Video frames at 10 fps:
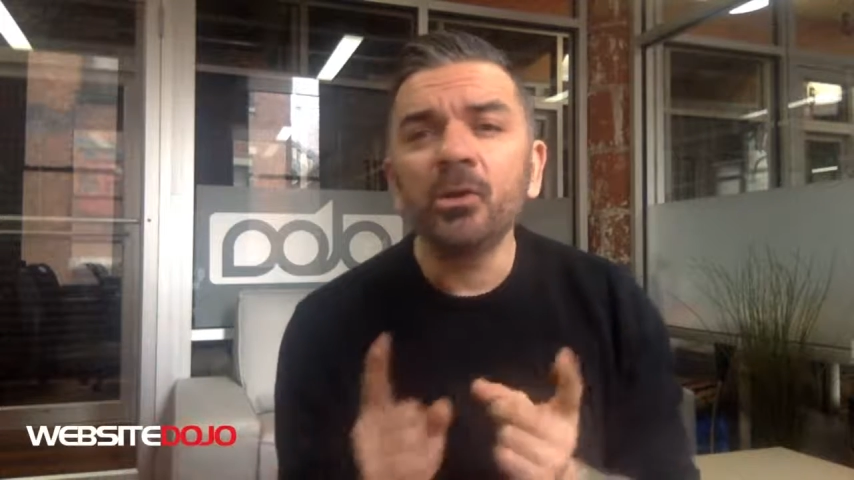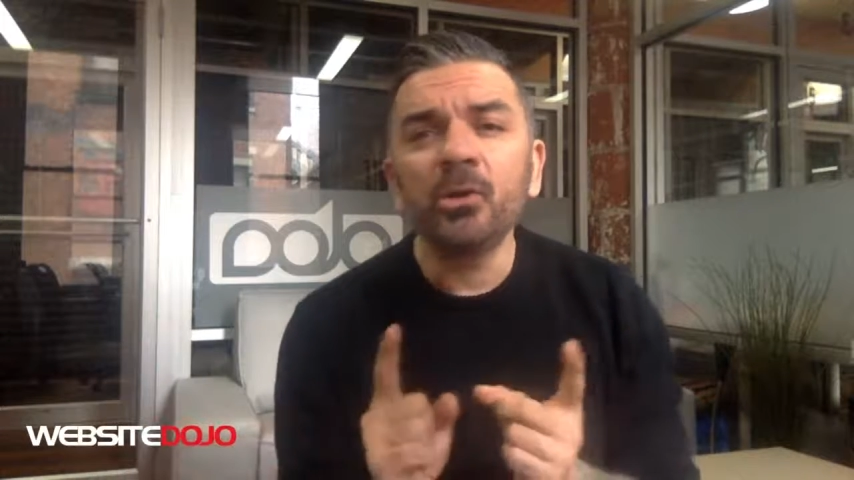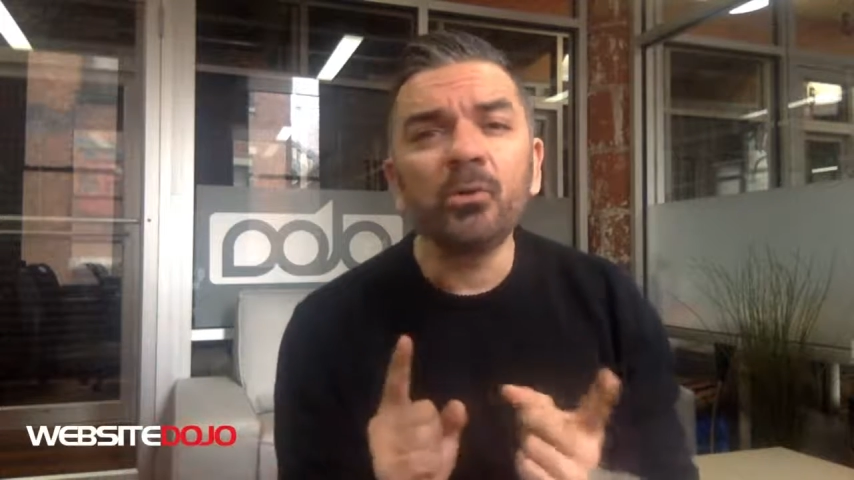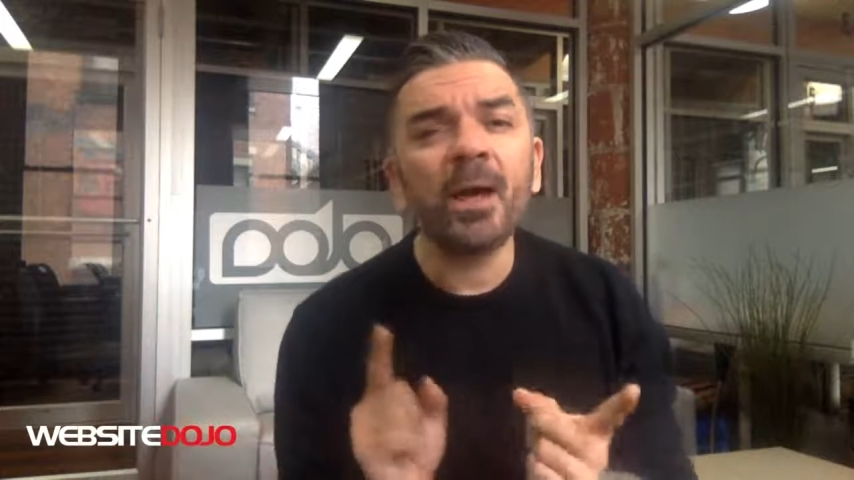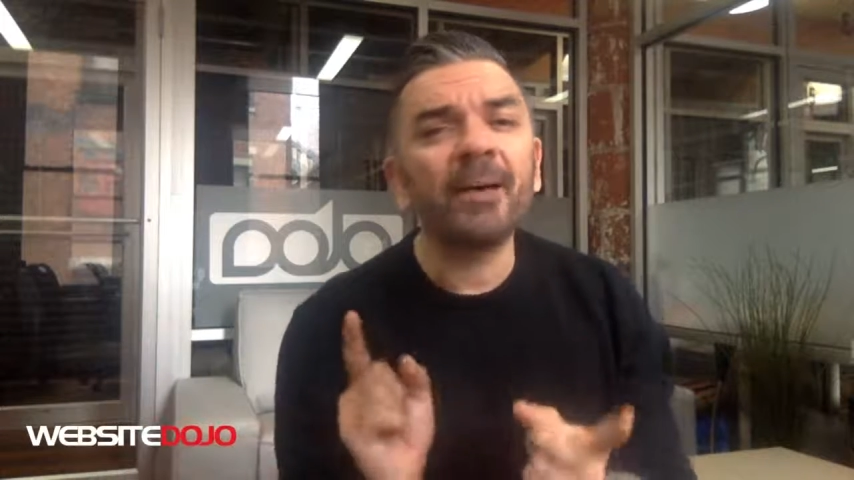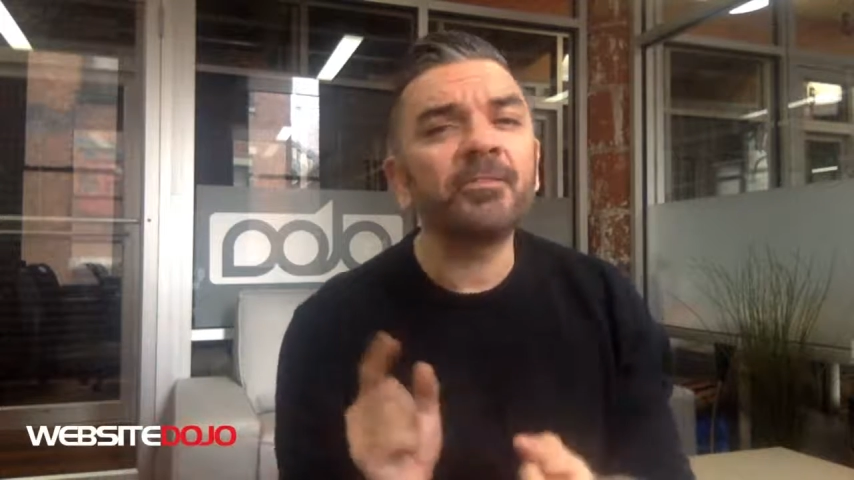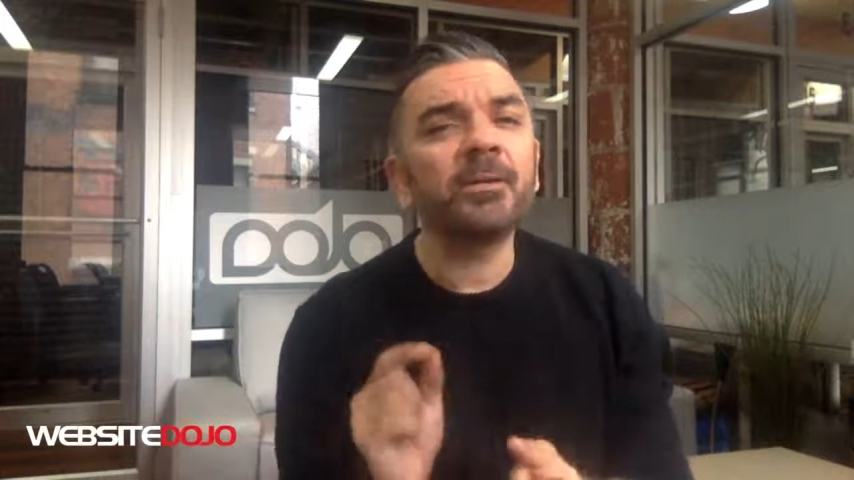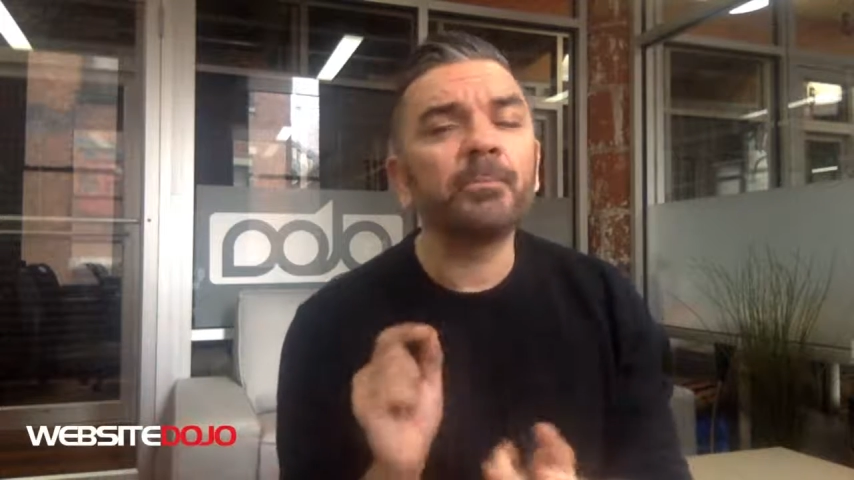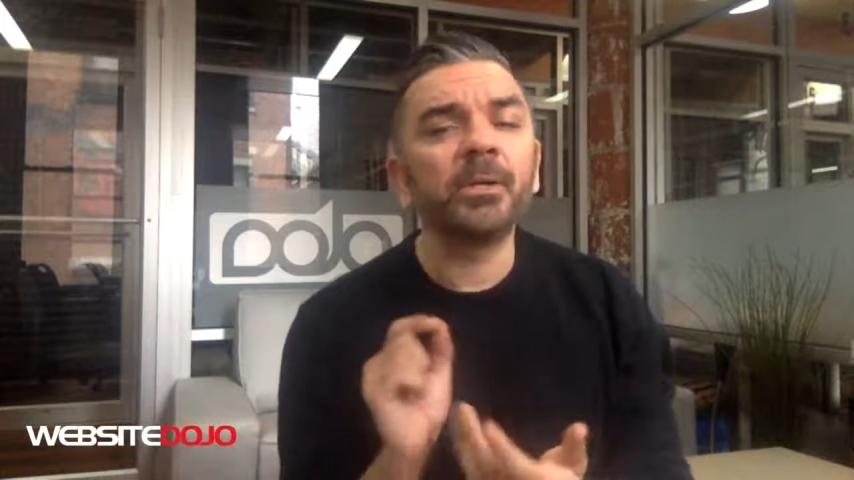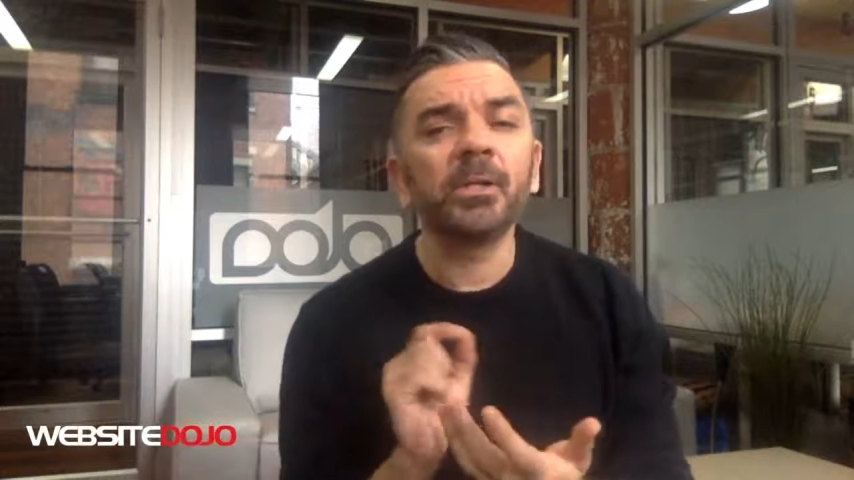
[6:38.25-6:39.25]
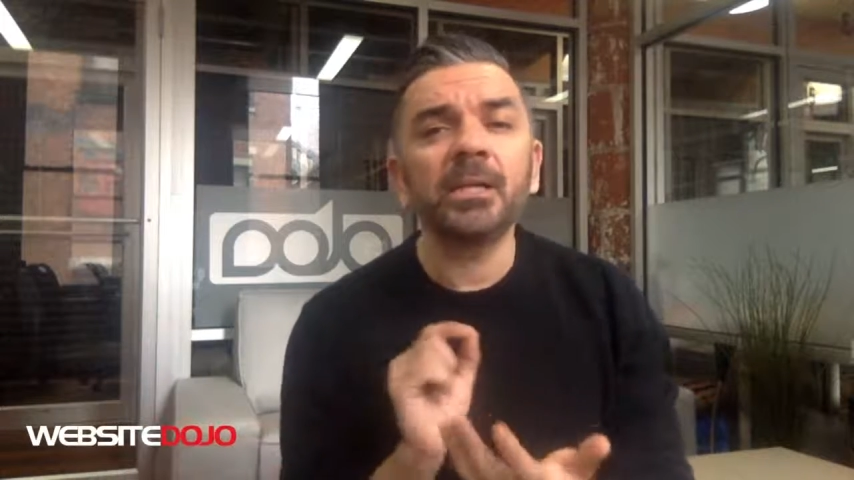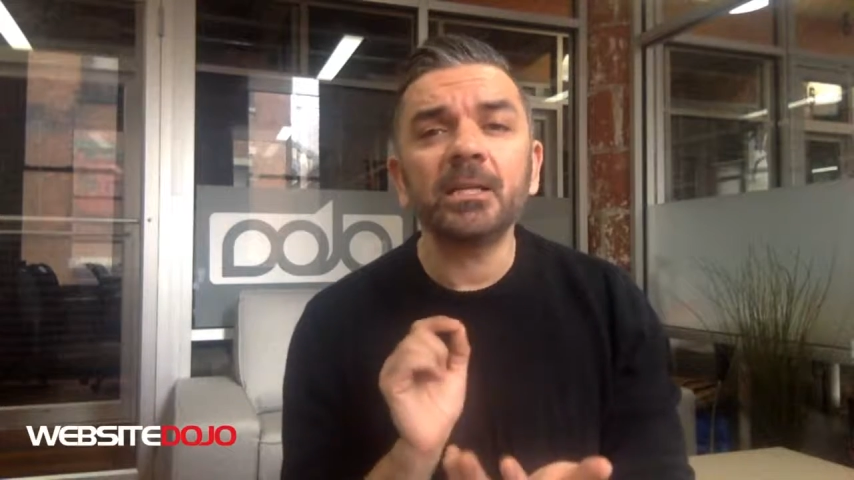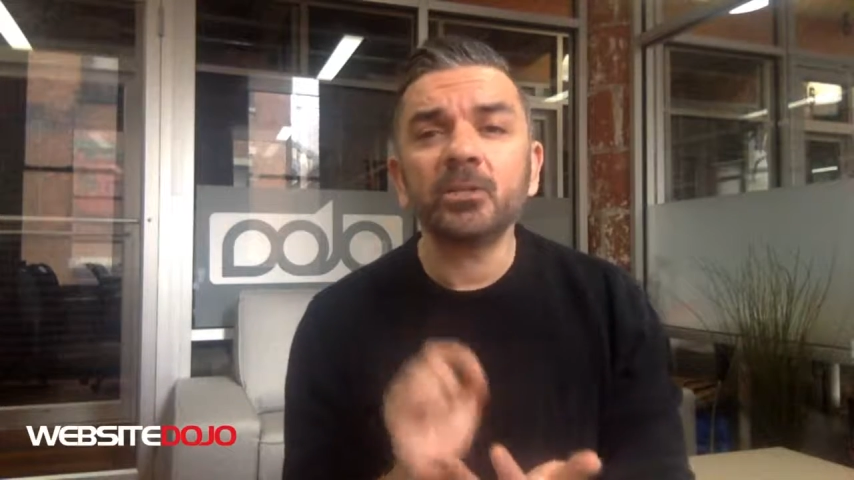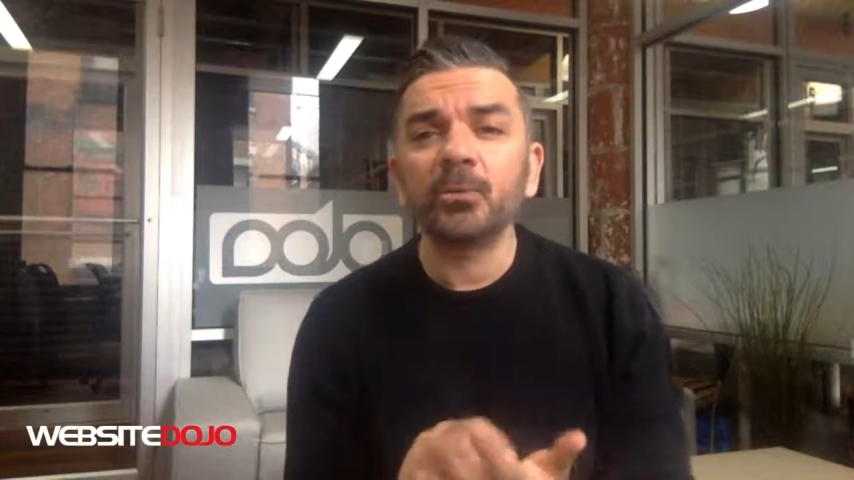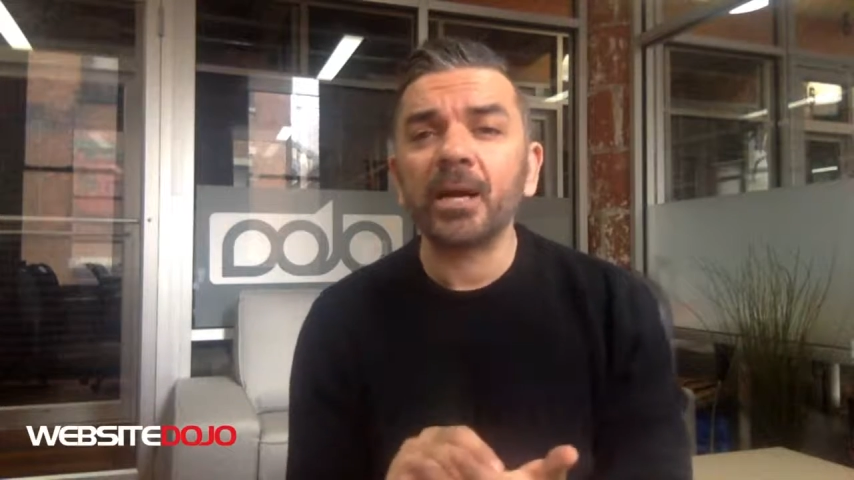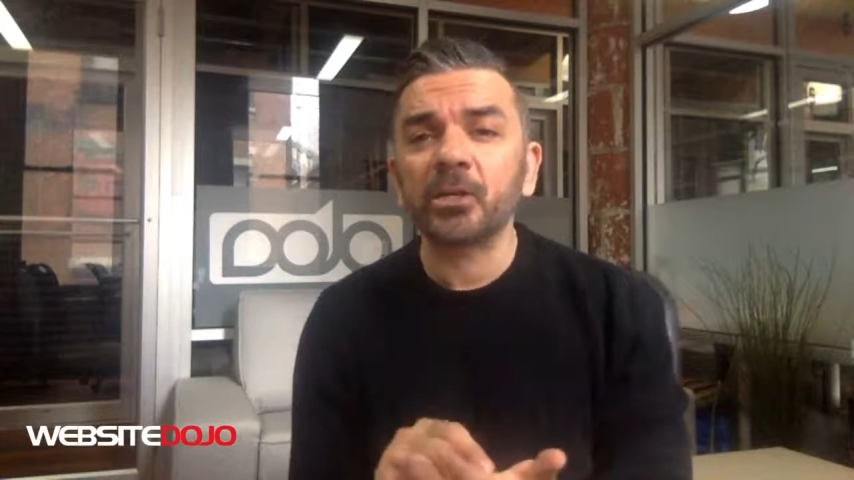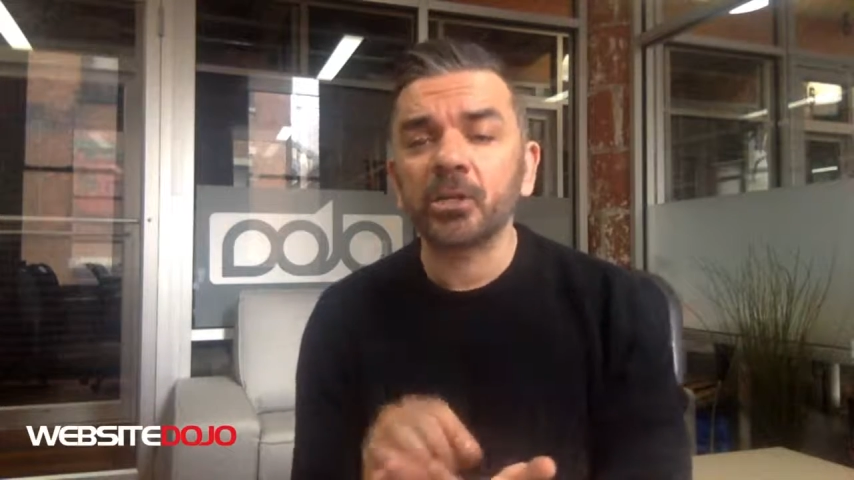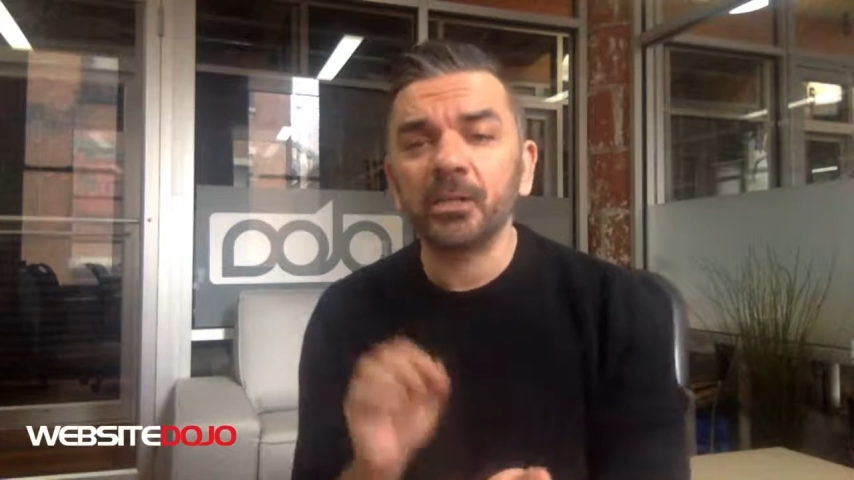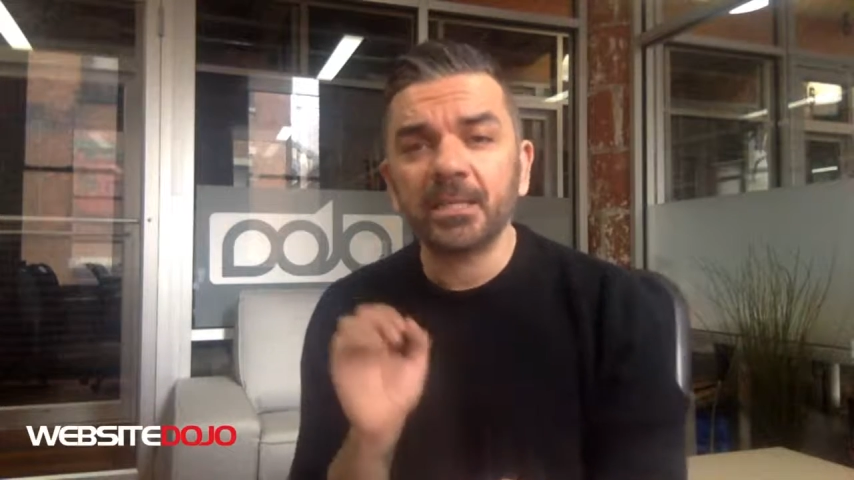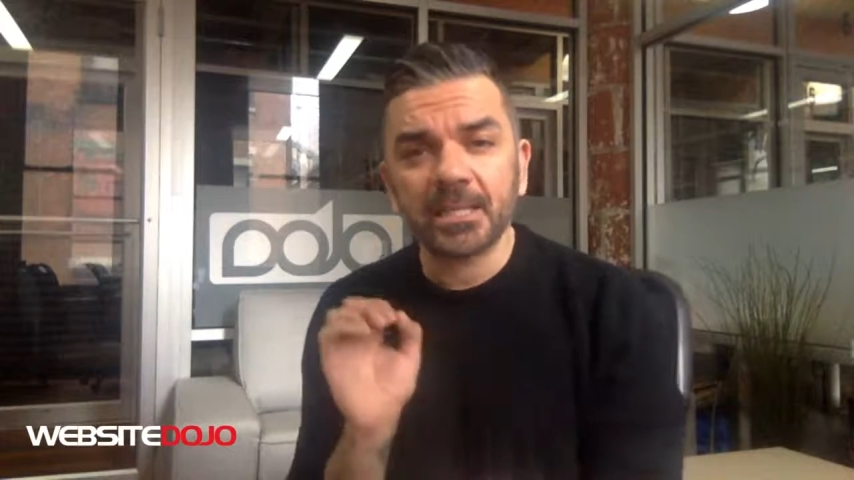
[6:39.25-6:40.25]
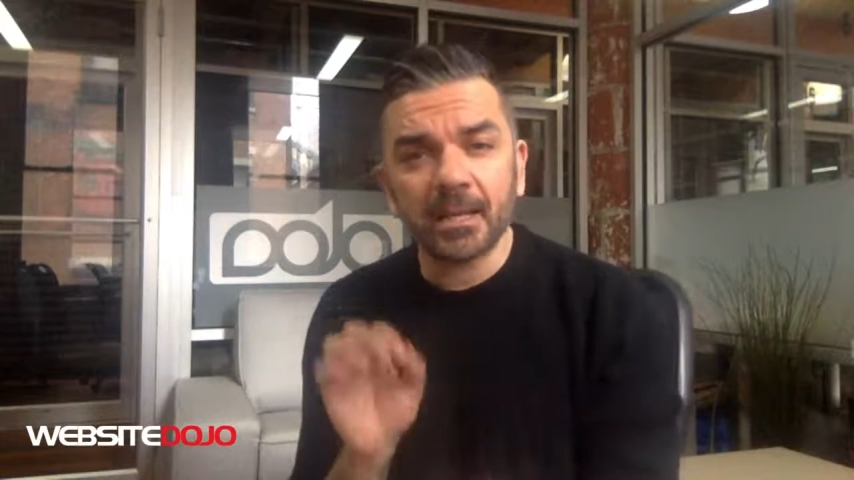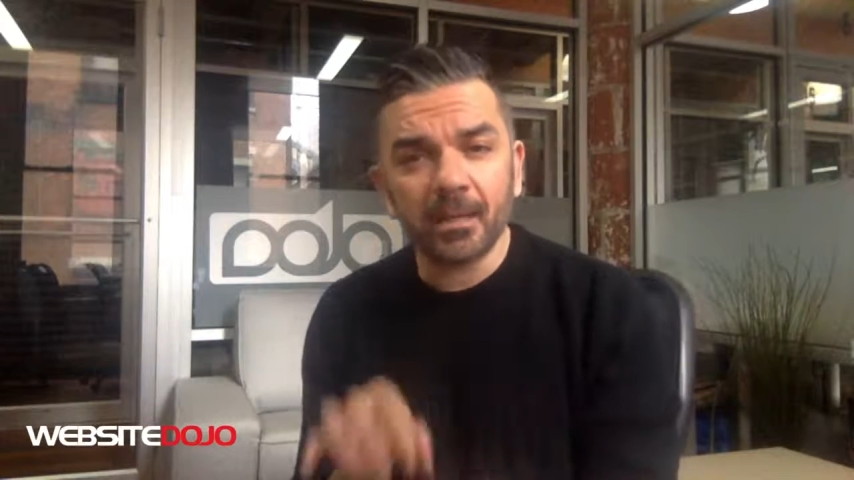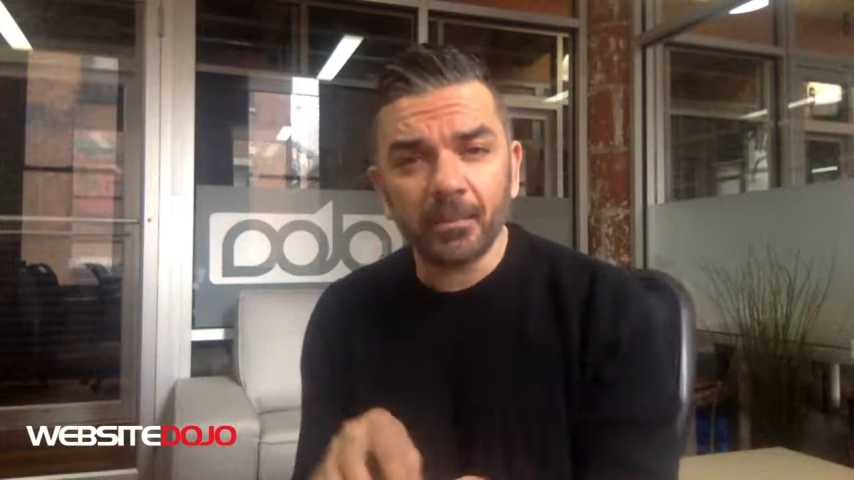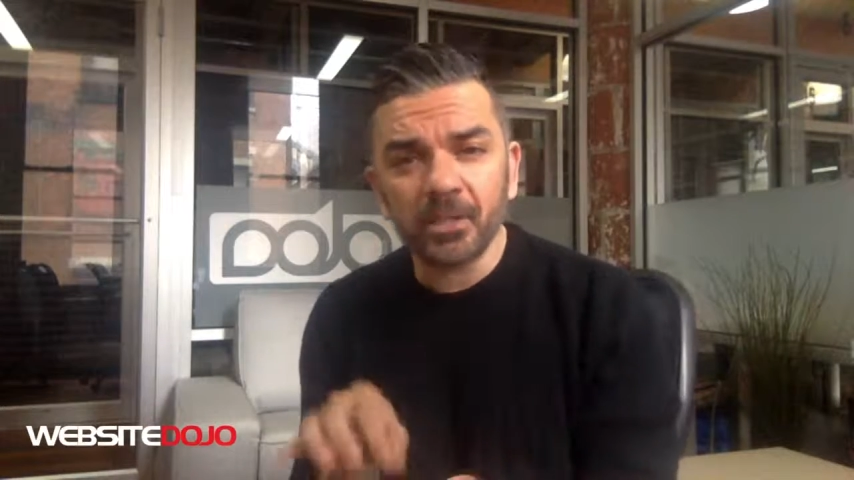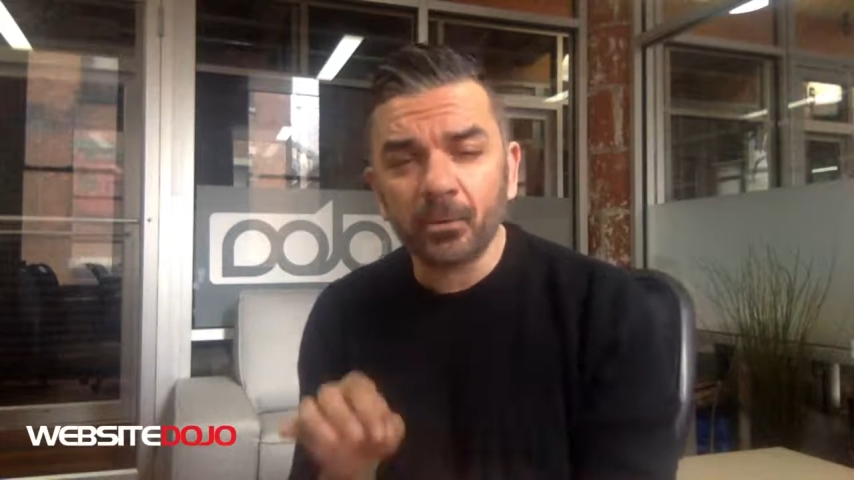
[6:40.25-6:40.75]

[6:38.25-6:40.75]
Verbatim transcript: you have the ability to actually send them a